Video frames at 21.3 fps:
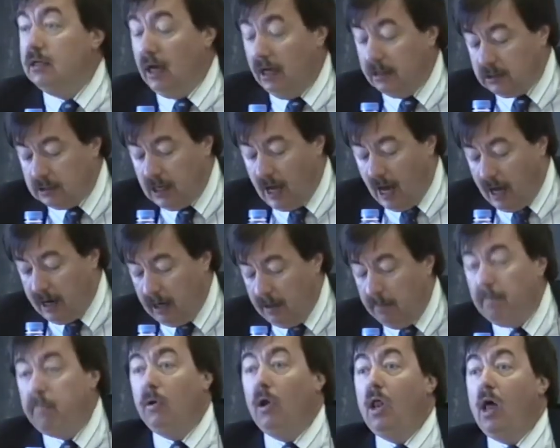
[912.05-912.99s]
does not
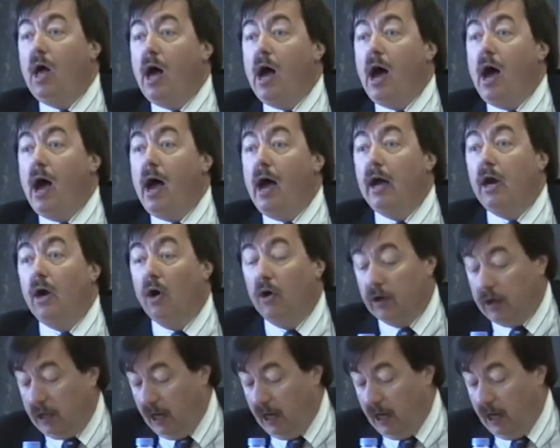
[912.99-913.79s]
imply or